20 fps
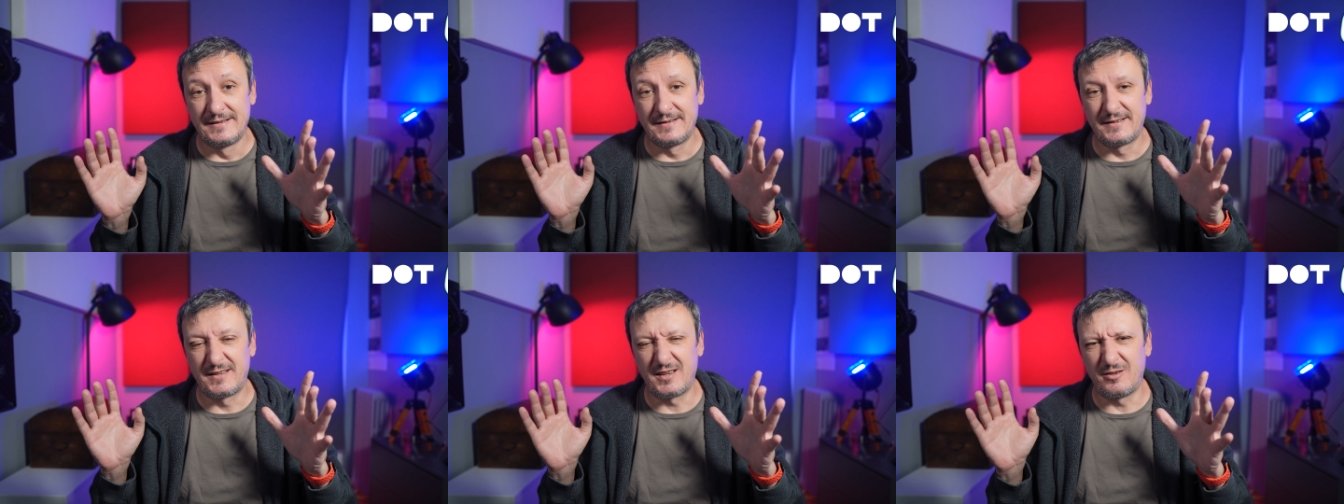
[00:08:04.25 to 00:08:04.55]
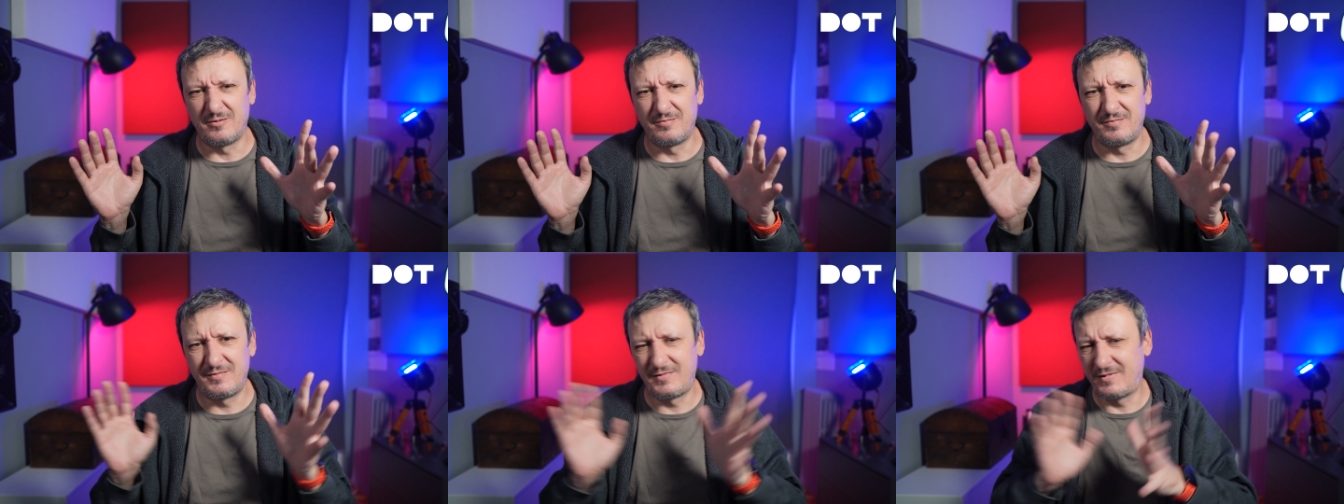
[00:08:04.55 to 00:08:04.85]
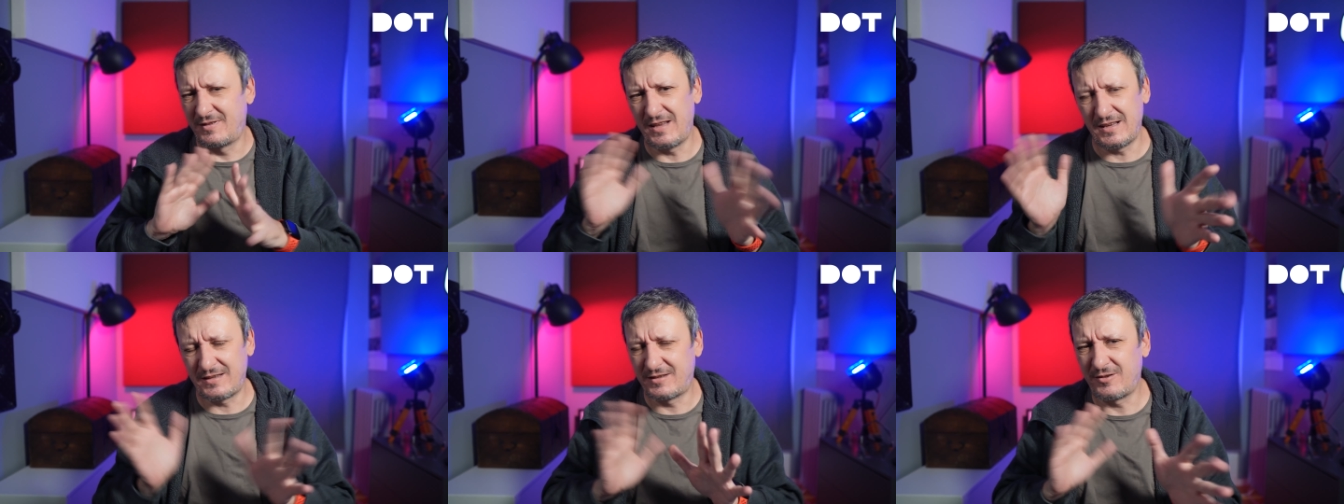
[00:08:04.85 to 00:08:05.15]
So
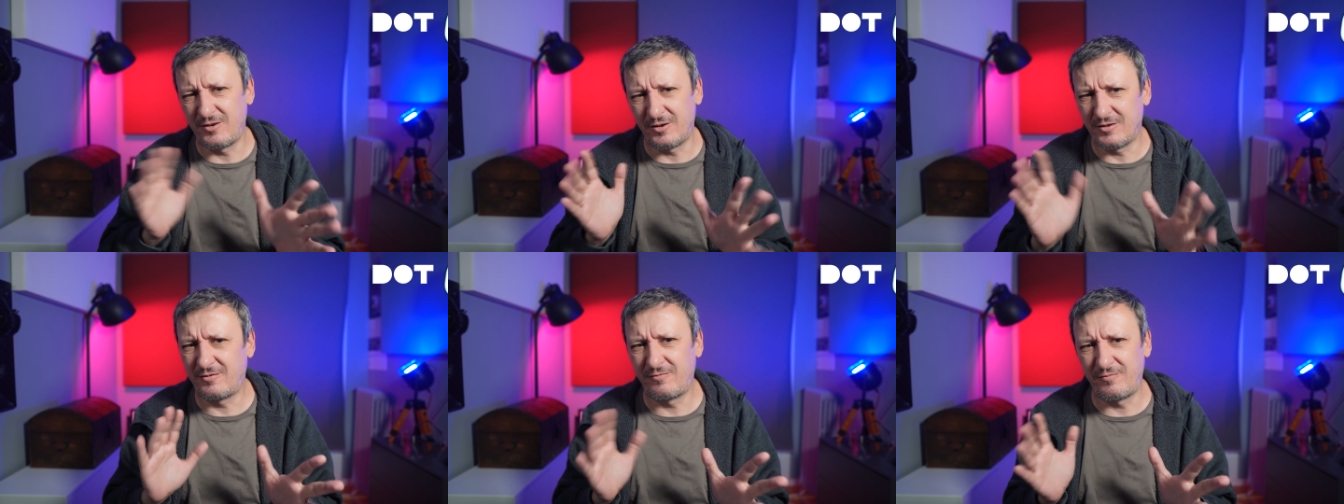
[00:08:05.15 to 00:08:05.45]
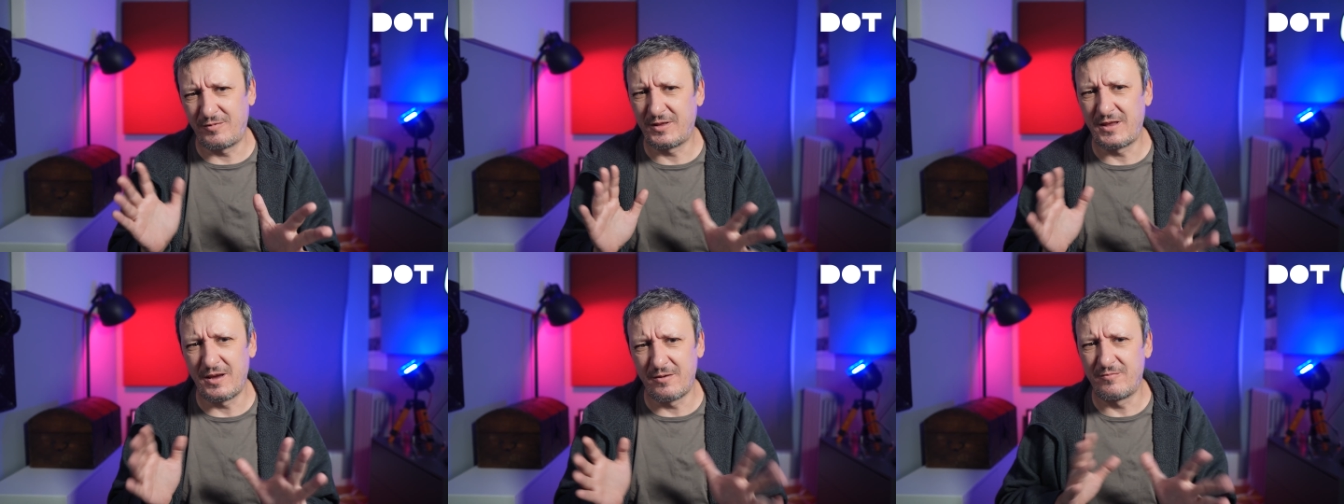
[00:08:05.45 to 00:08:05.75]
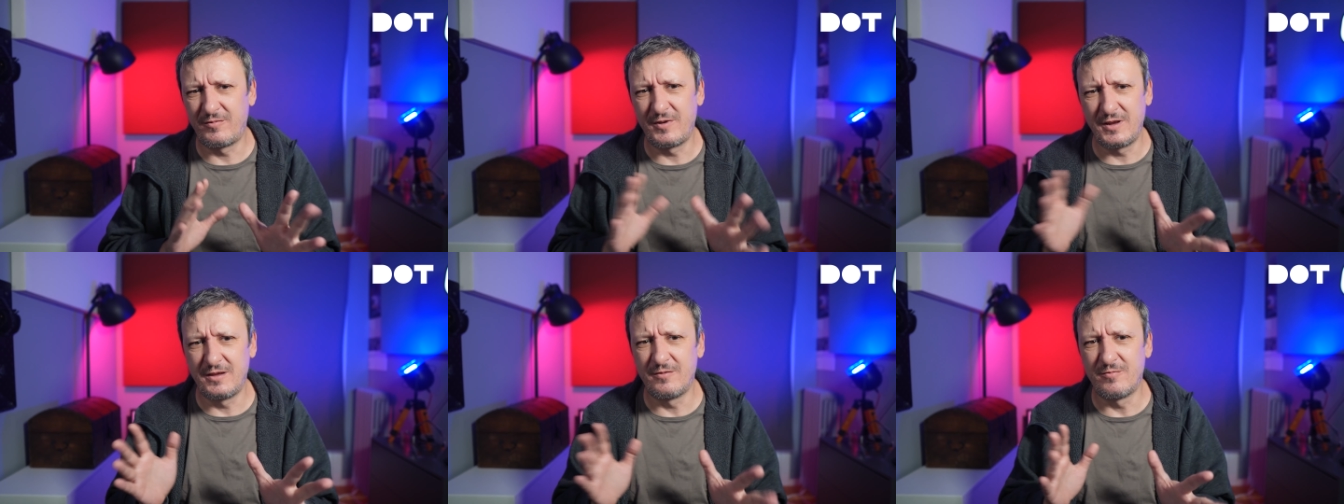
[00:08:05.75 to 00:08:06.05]
that's not what I
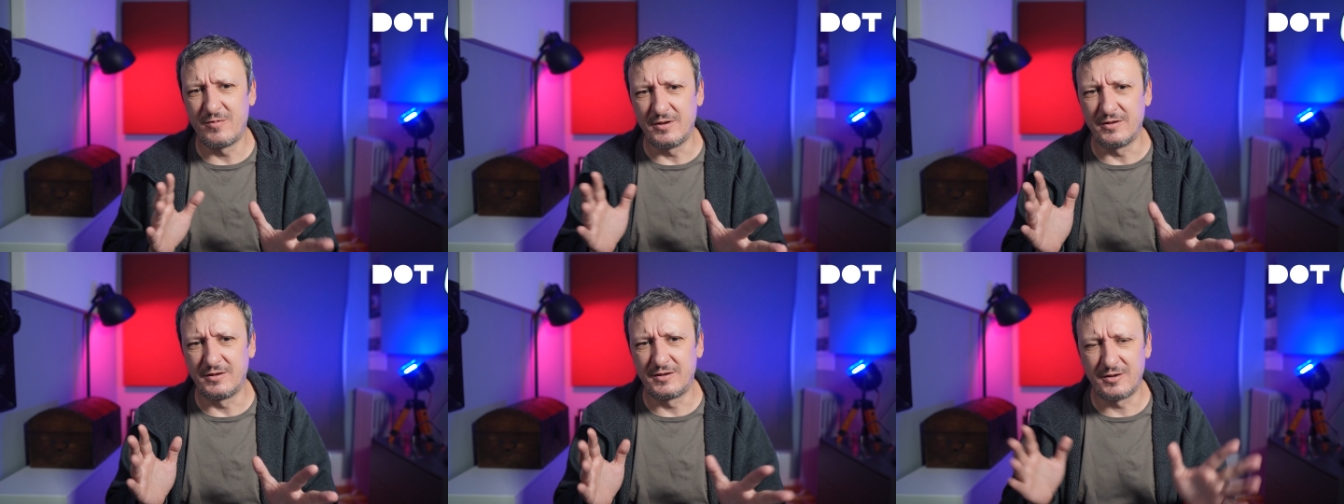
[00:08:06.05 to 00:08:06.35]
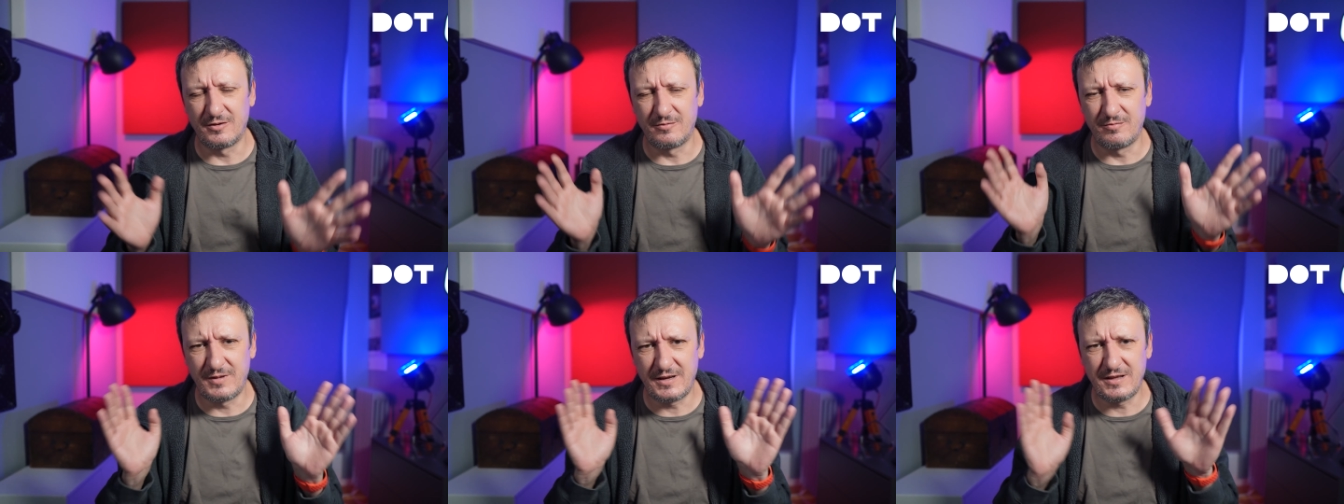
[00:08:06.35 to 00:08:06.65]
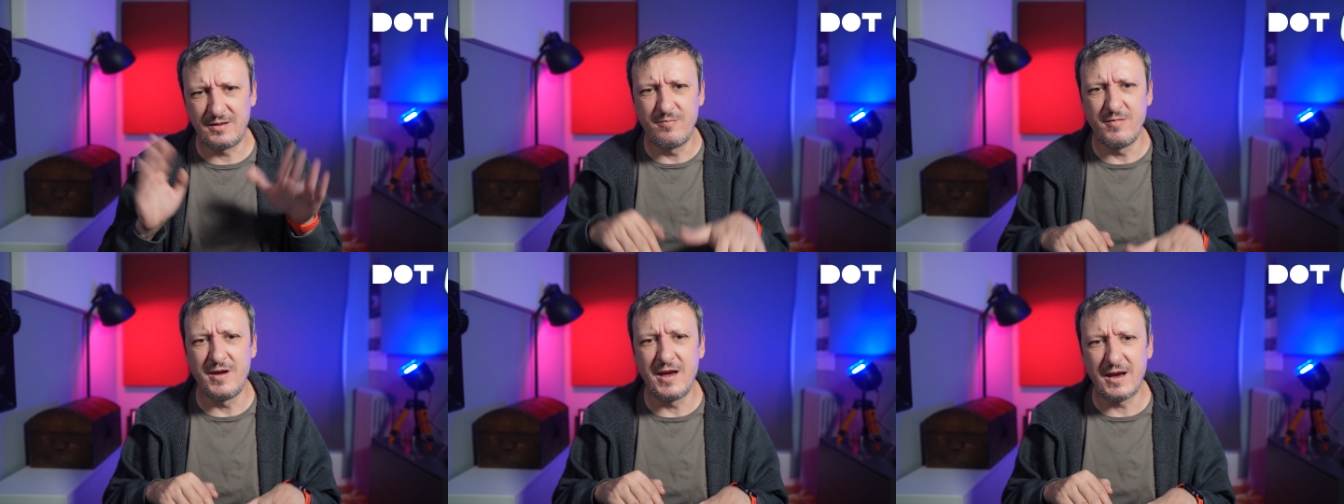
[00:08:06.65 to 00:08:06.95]
really want. So let